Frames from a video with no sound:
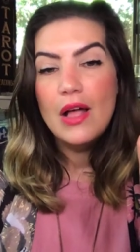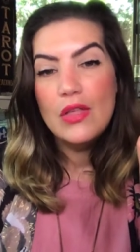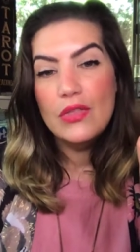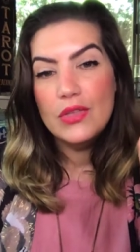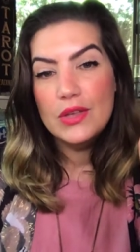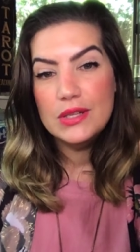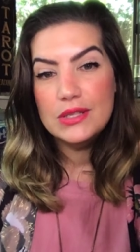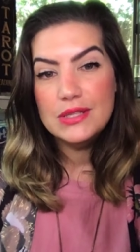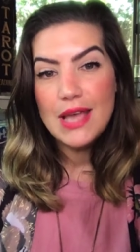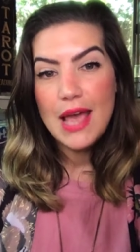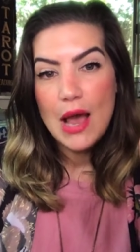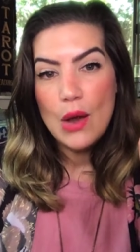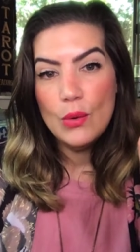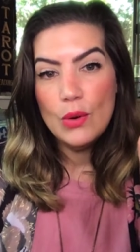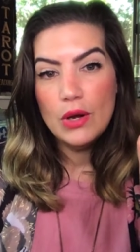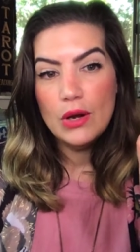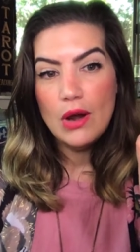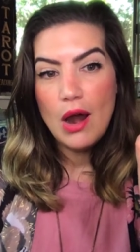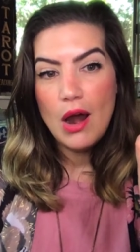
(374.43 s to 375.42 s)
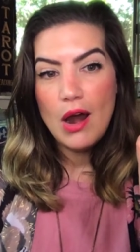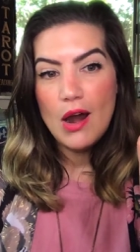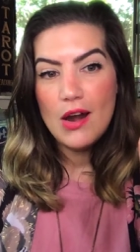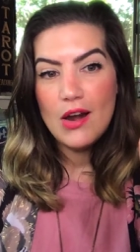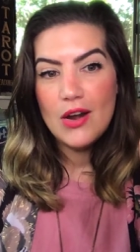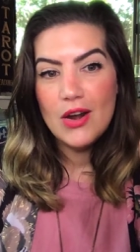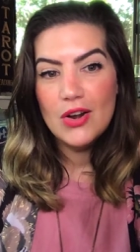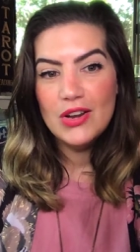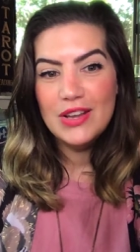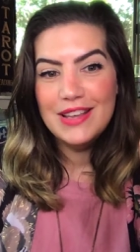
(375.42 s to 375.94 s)
The Tower
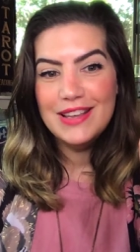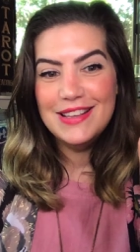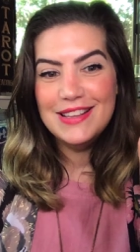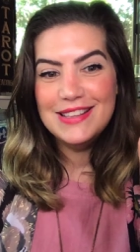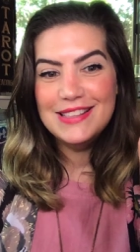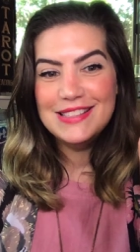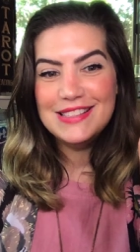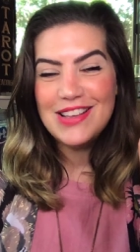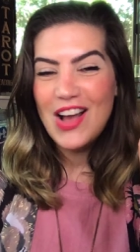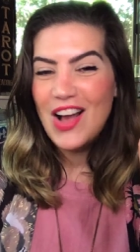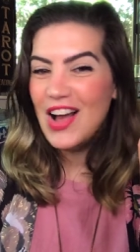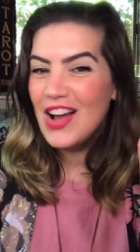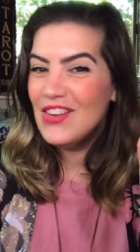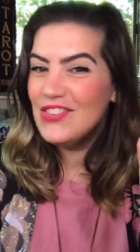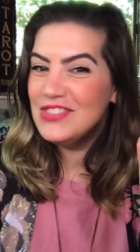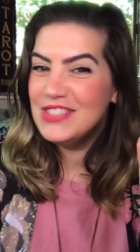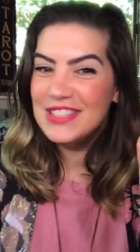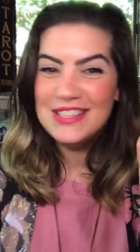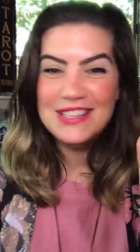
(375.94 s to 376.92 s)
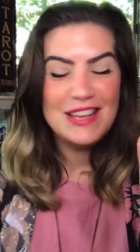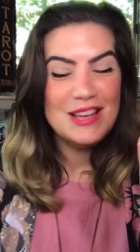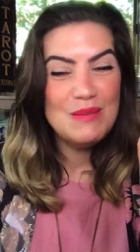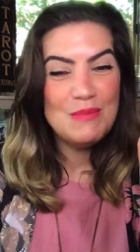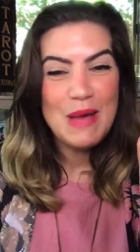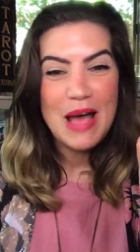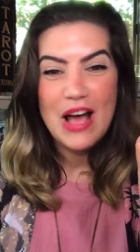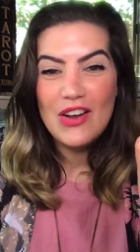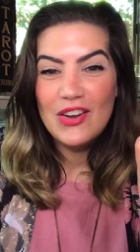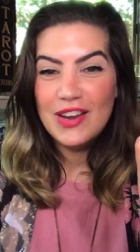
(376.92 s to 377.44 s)
card is often
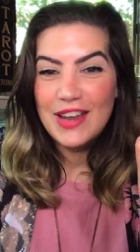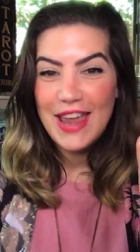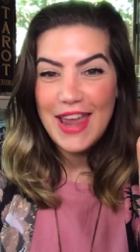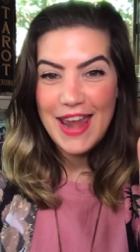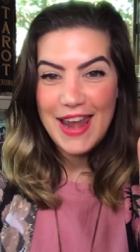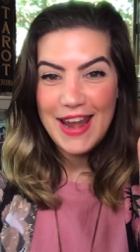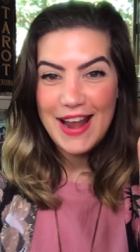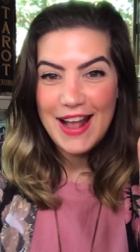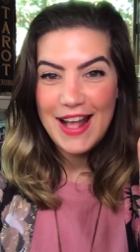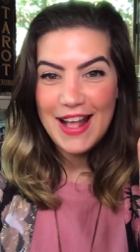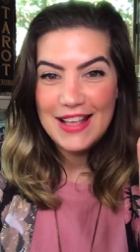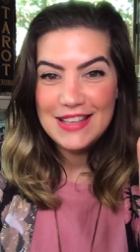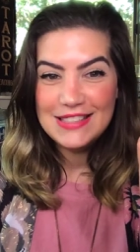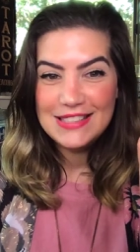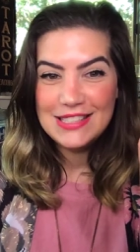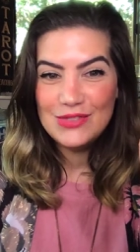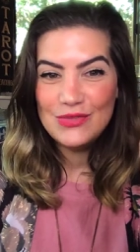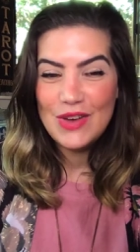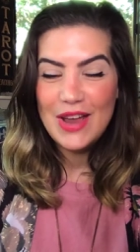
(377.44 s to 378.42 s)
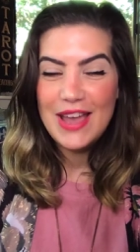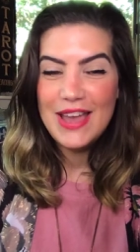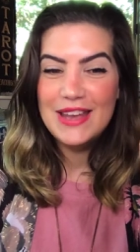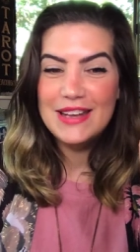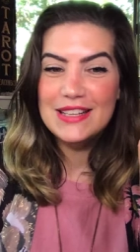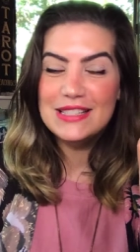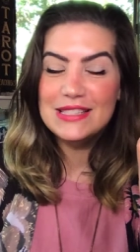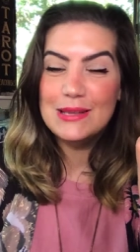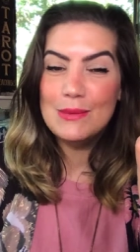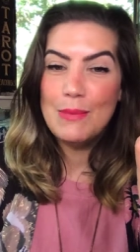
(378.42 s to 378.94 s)
about chaos, right?
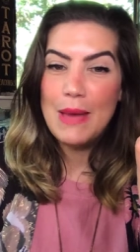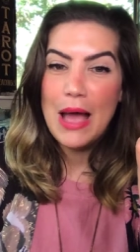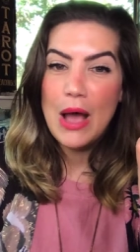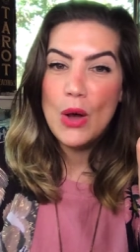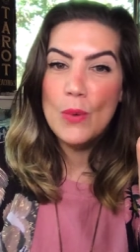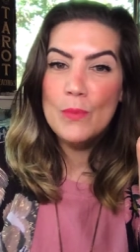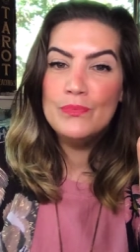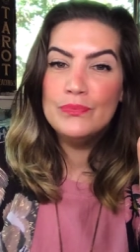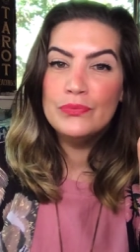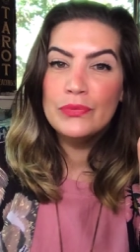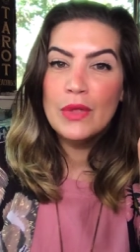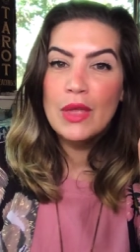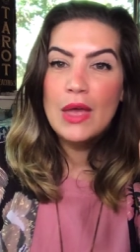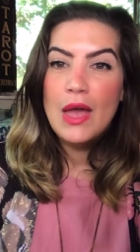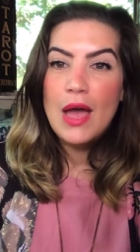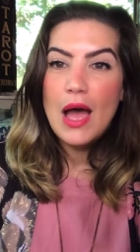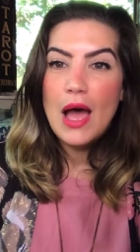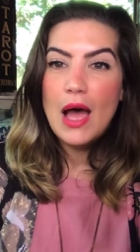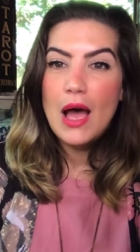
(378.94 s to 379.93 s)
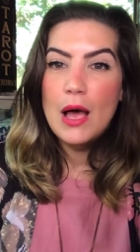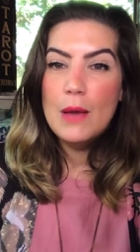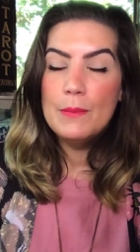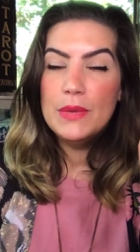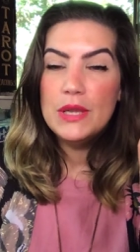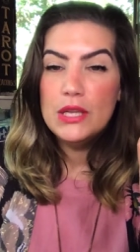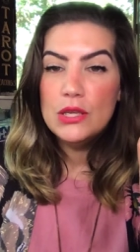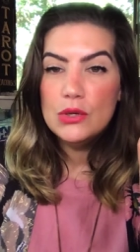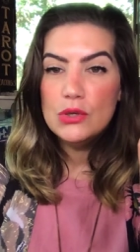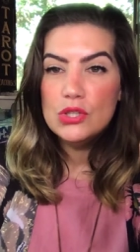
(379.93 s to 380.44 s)
It's about um,
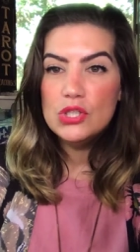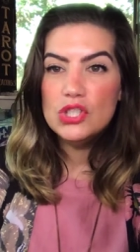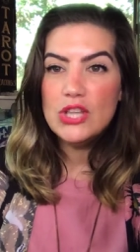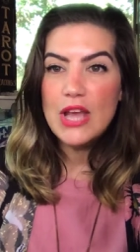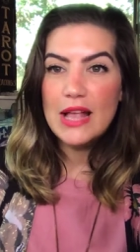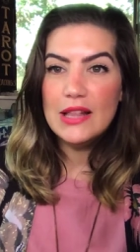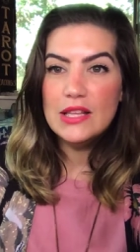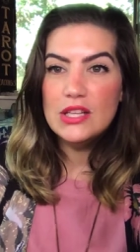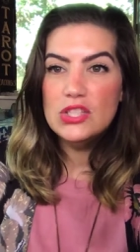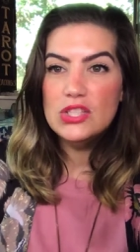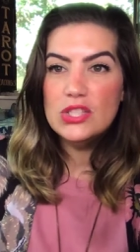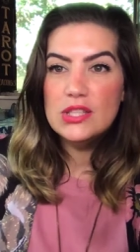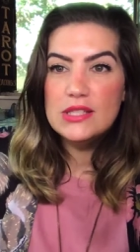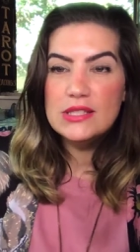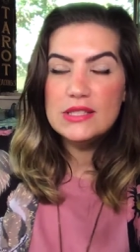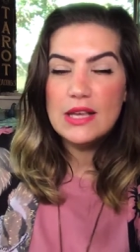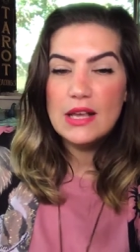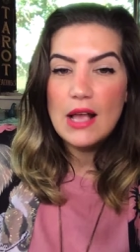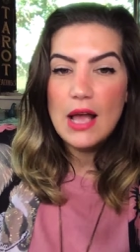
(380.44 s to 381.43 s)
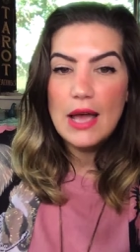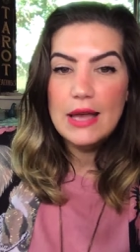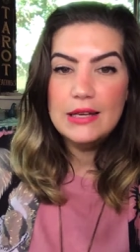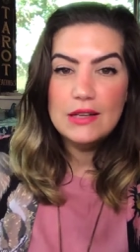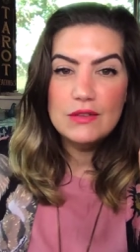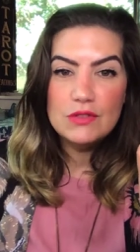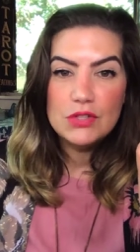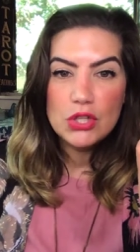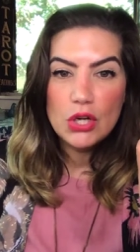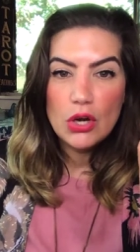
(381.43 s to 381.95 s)
huge challenges that kind
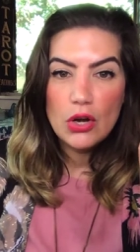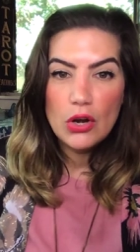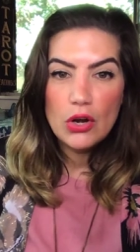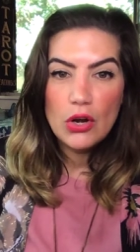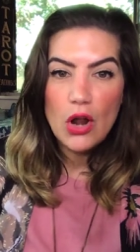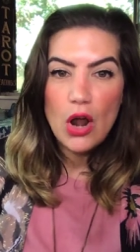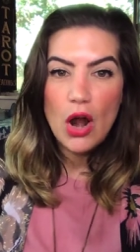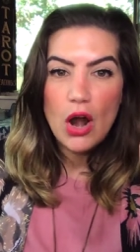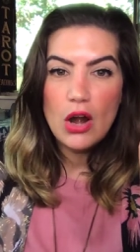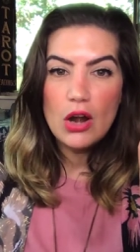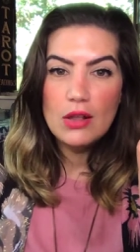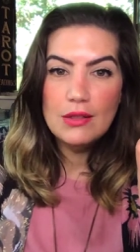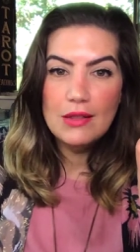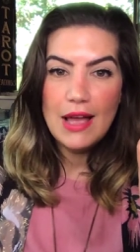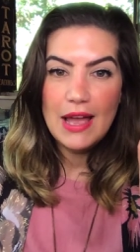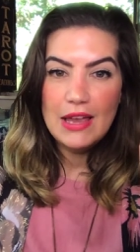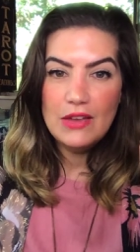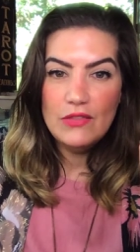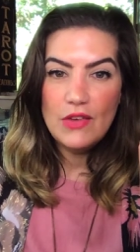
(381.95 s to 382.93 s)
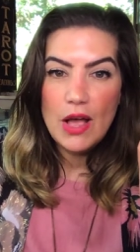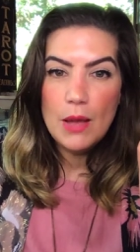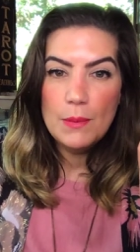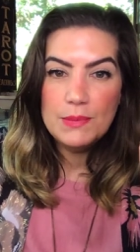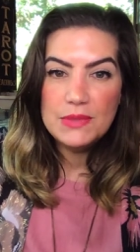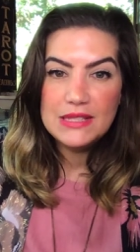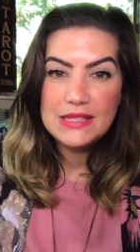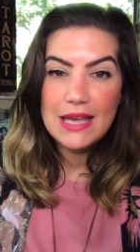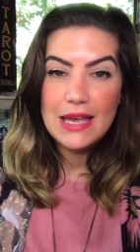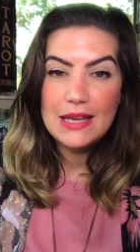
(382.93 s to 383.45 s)
of turn our life
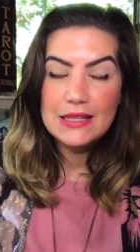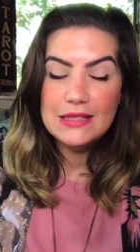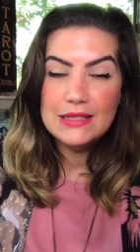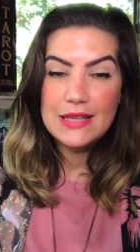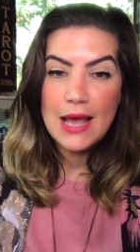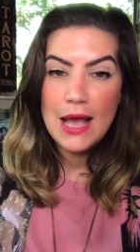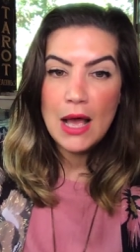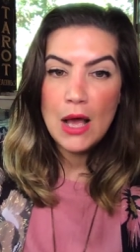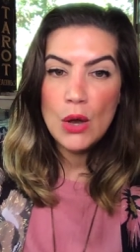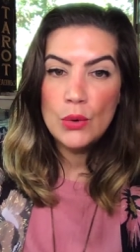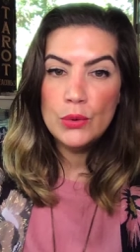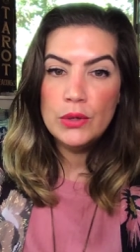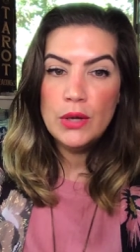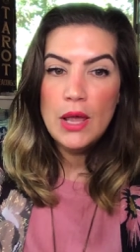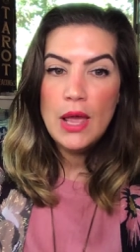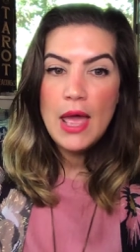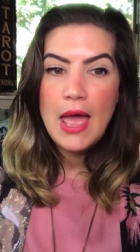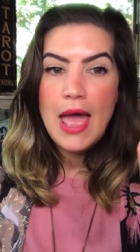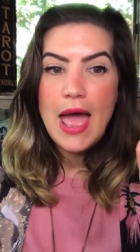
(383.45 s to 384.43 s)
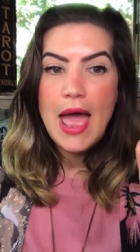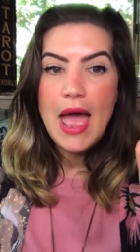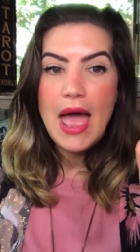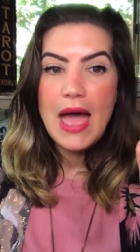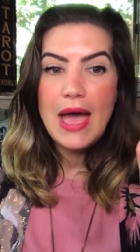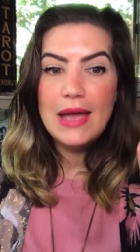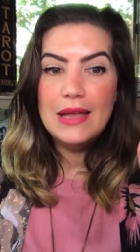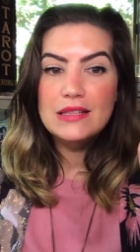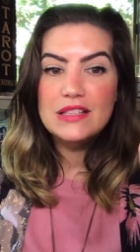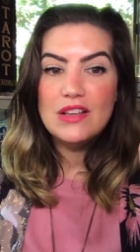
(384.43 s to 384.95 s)
upside down
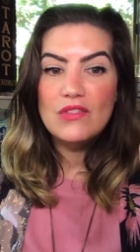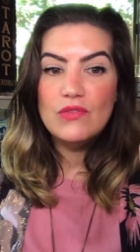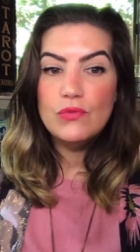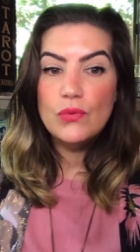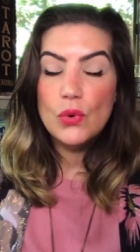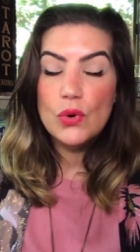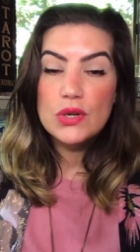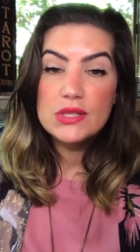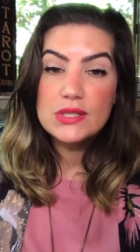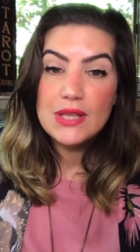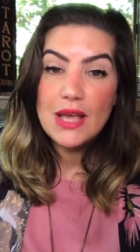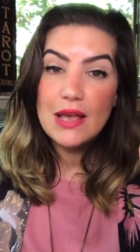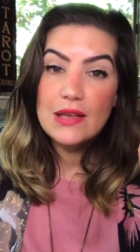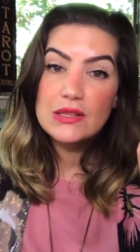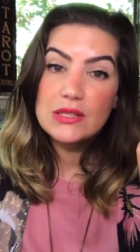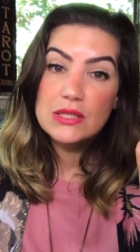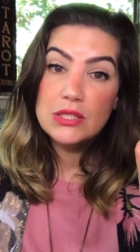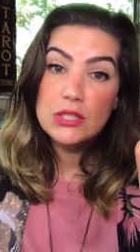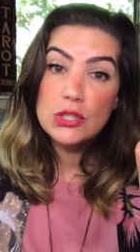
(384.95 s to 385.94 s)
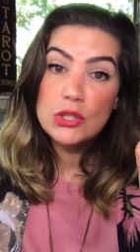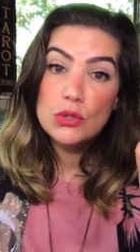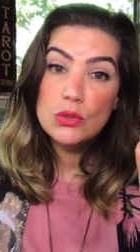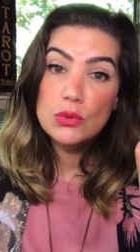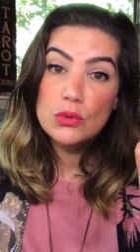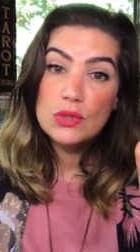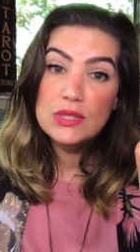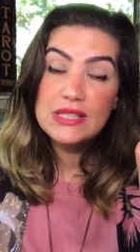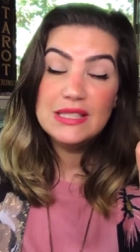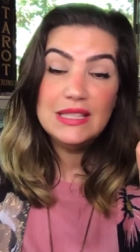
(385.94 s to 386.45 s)
and force us
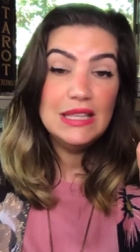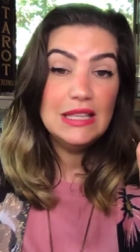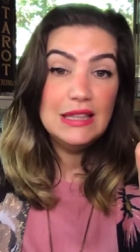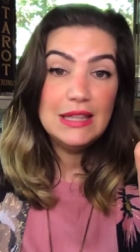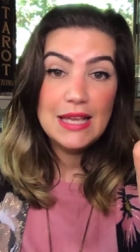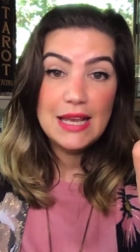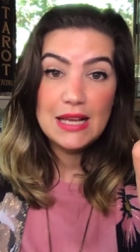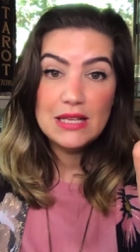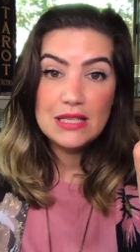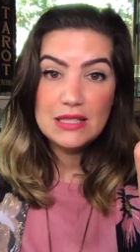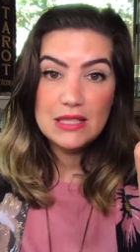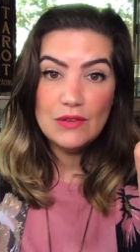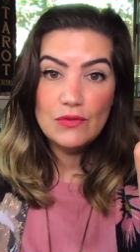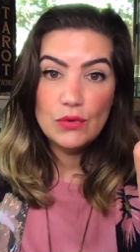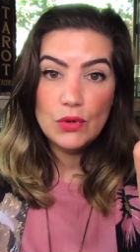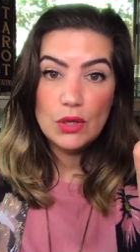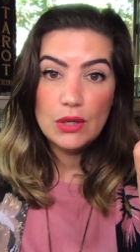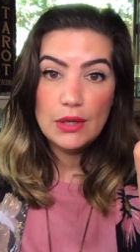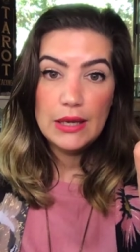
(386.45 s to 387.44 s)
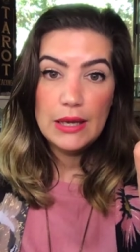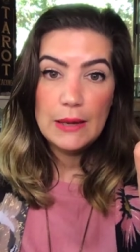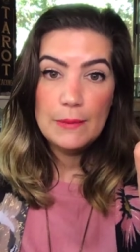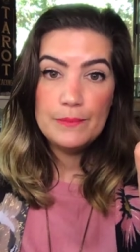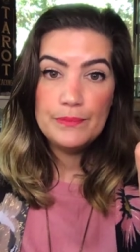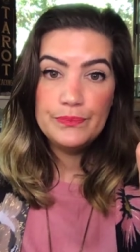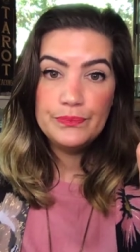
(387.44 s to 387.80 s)
to see things differently.